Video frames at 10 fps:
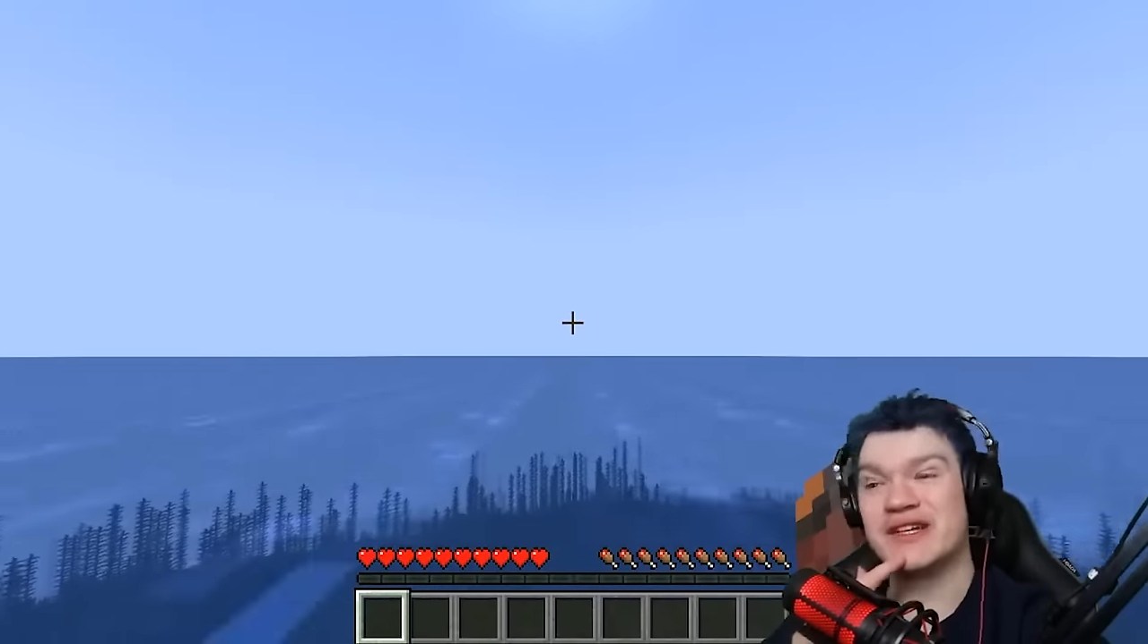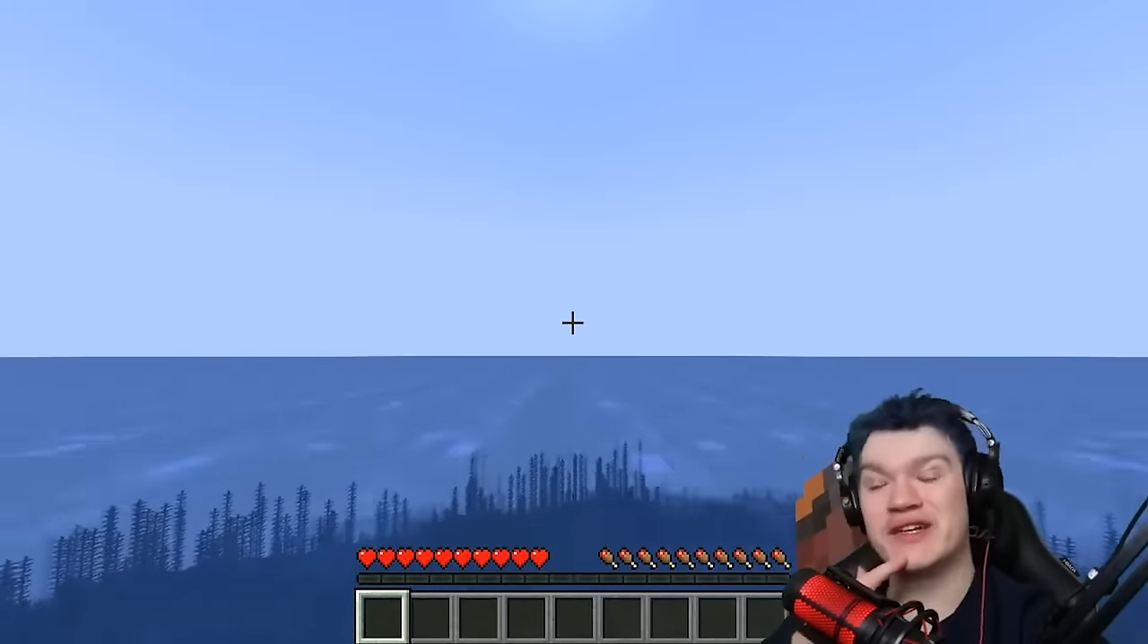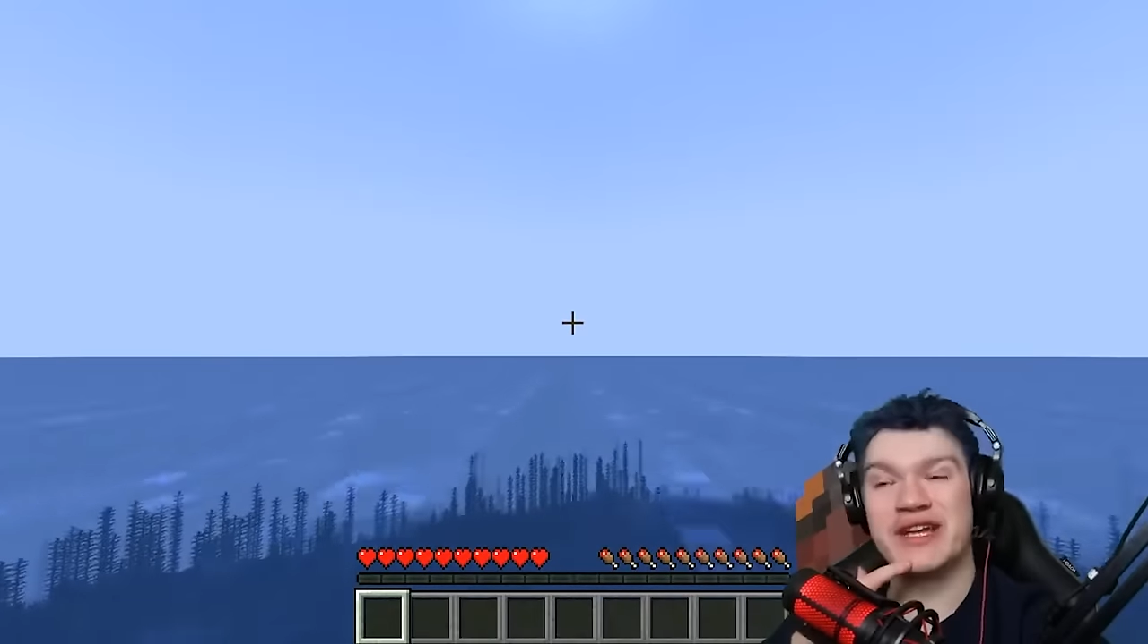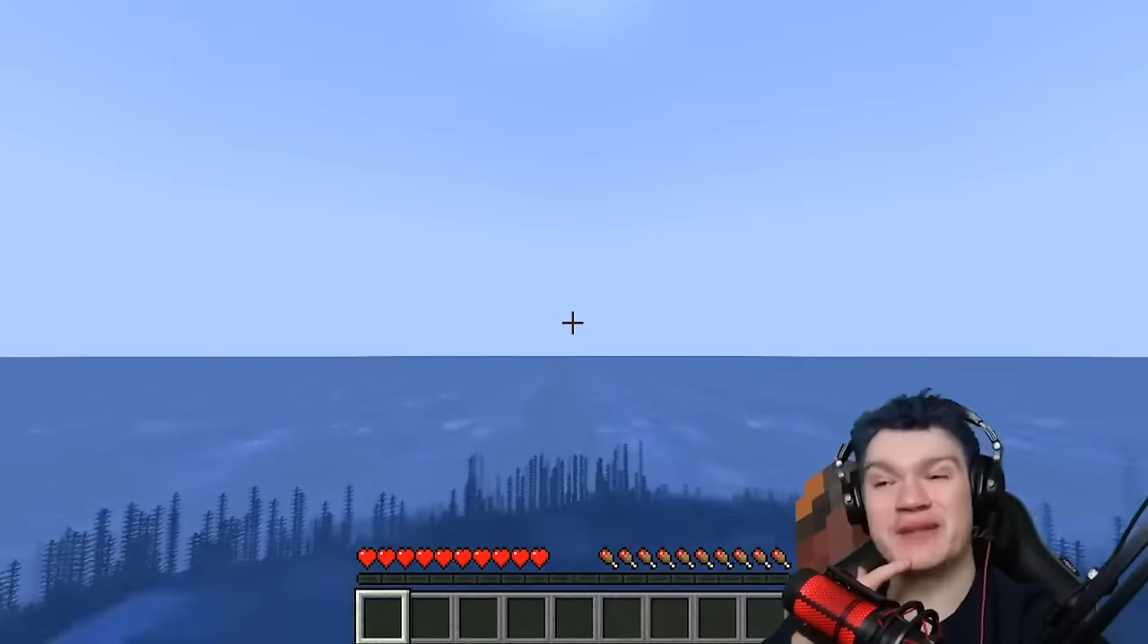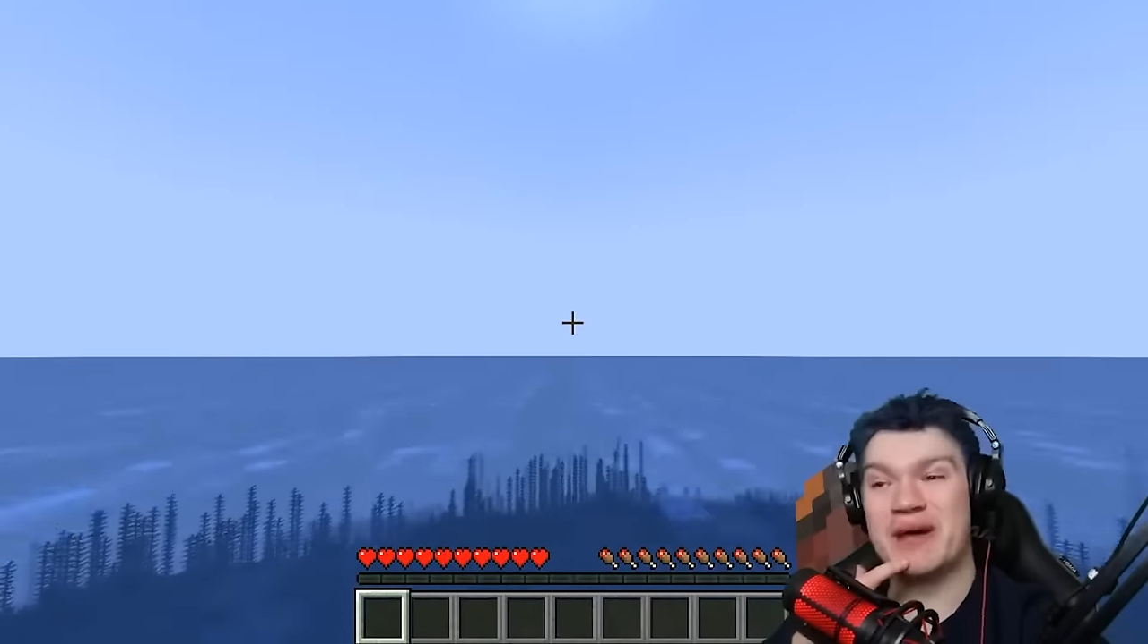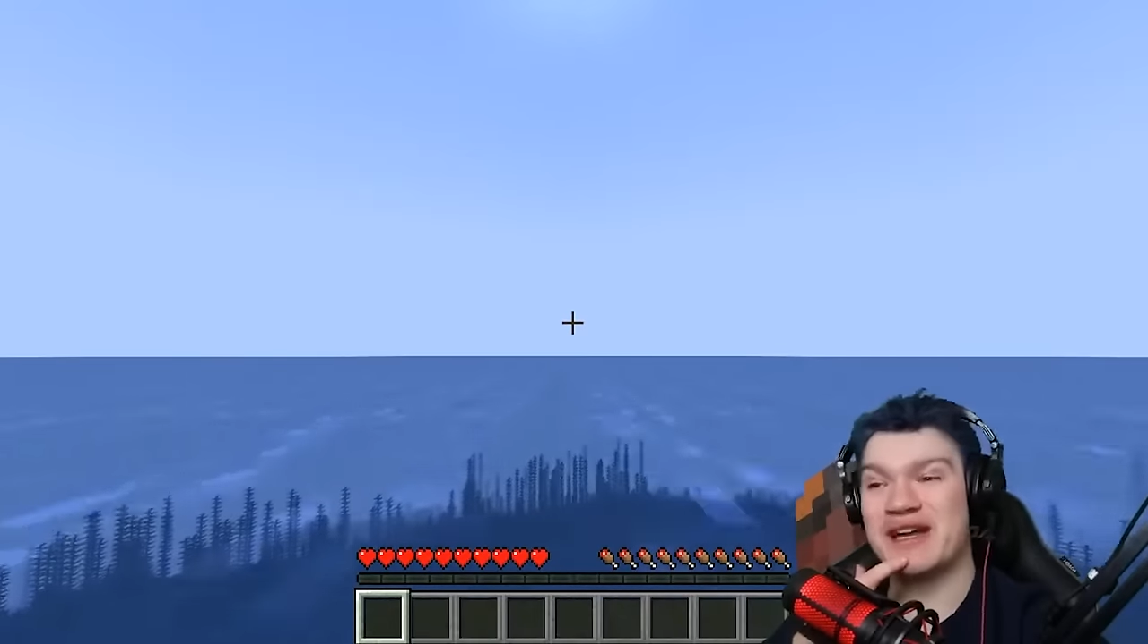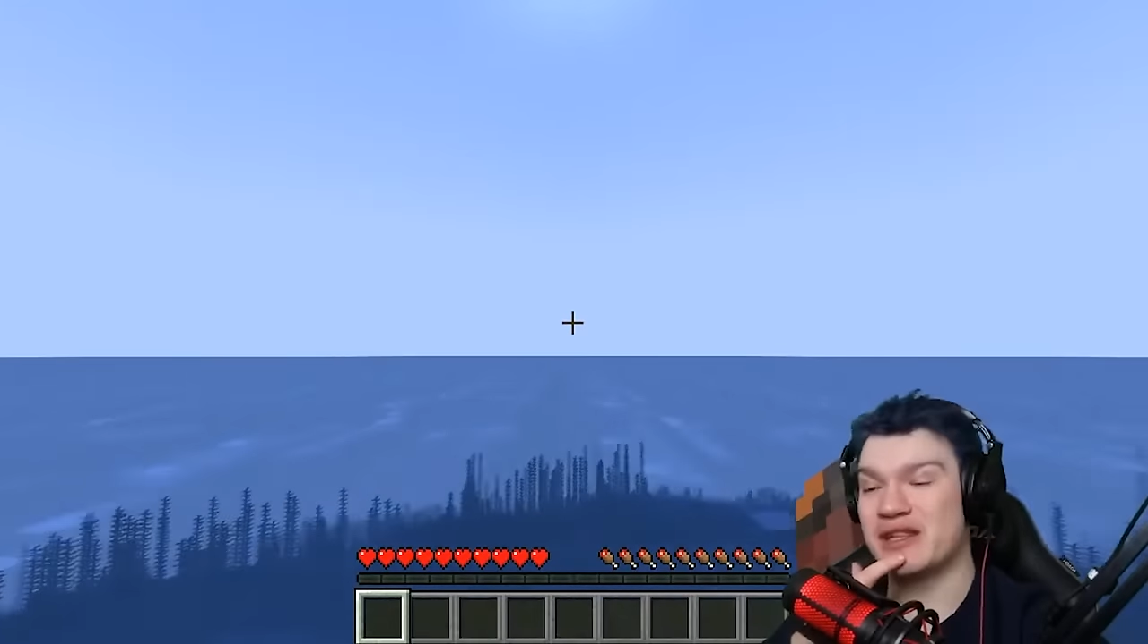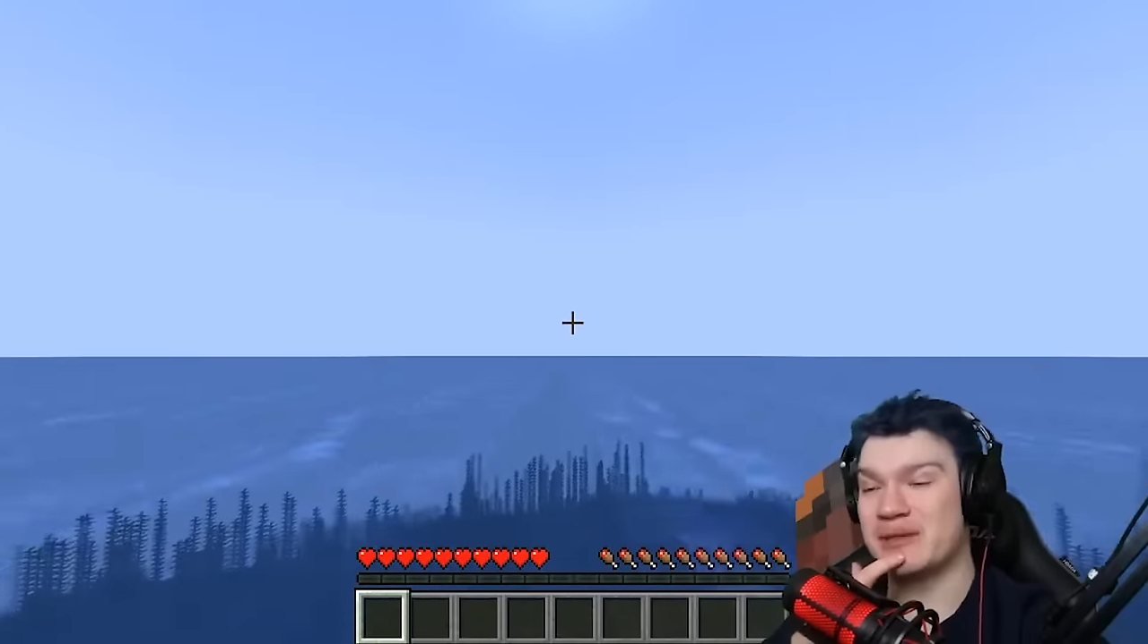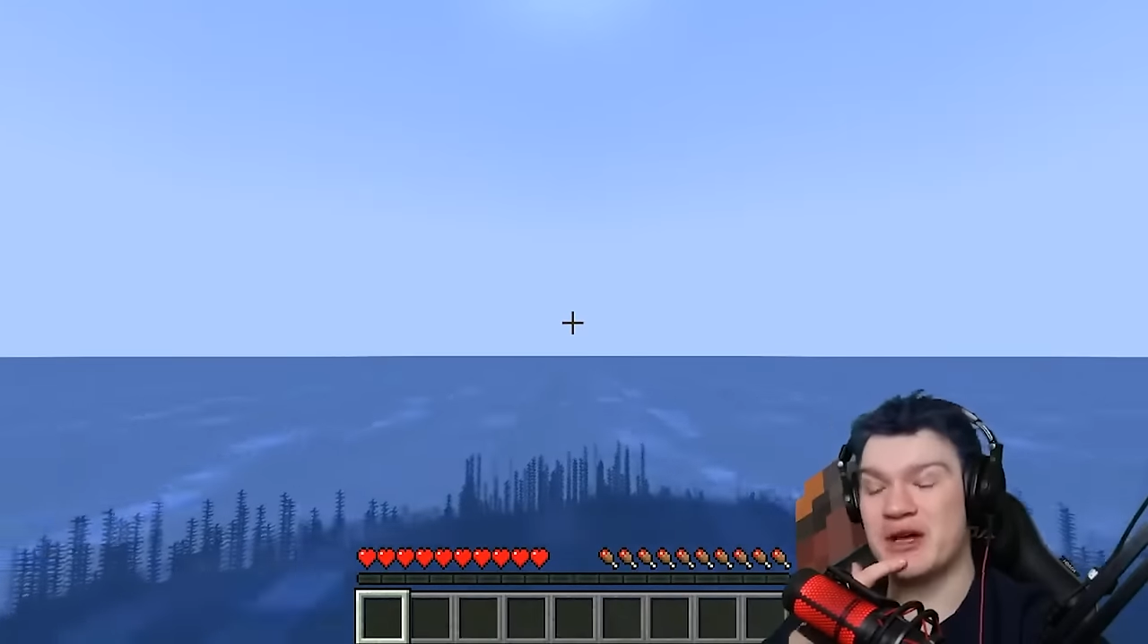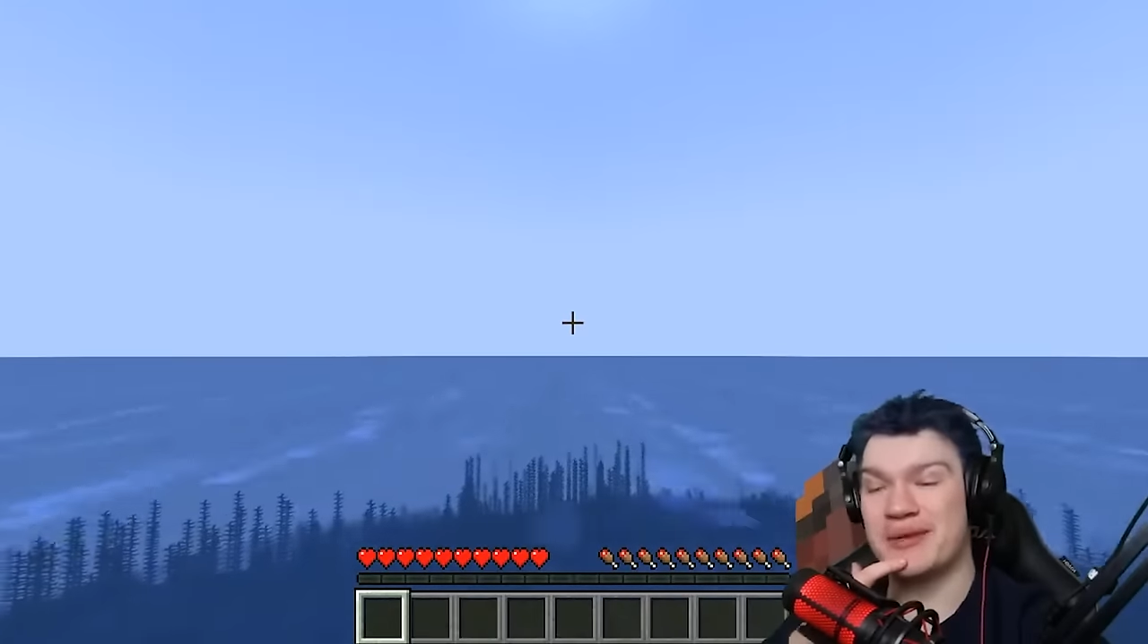got to get back
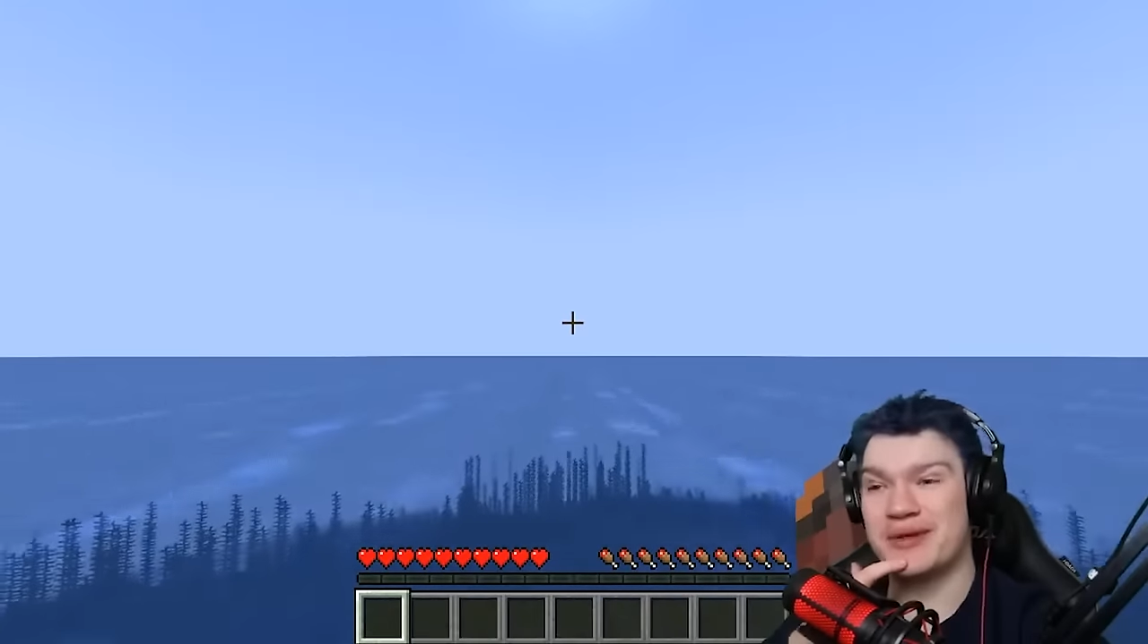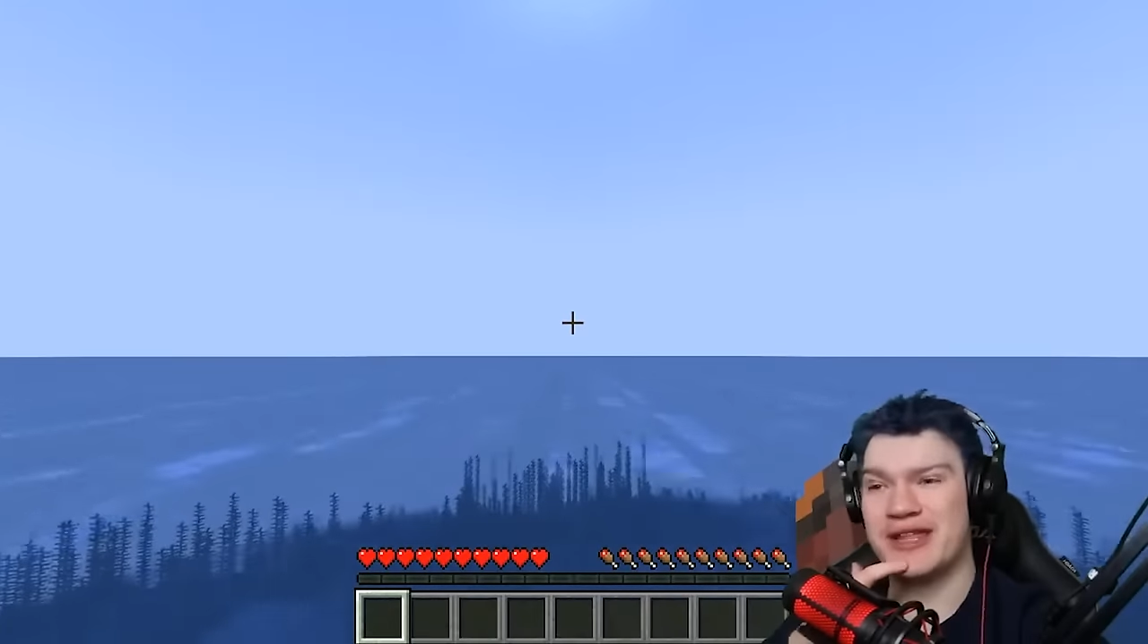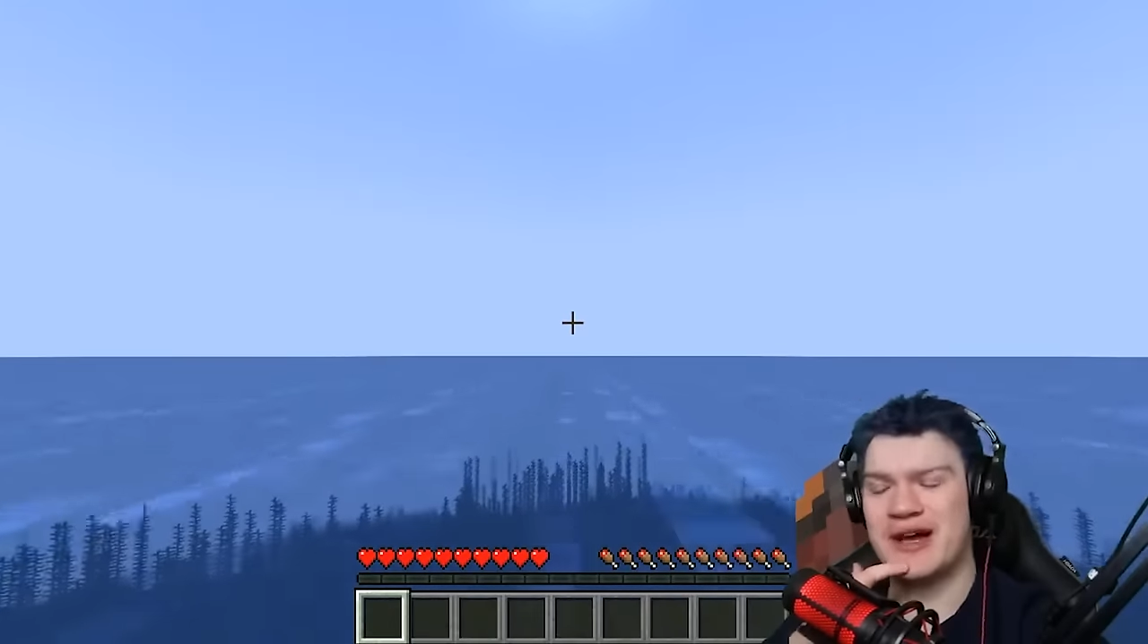to the bottom of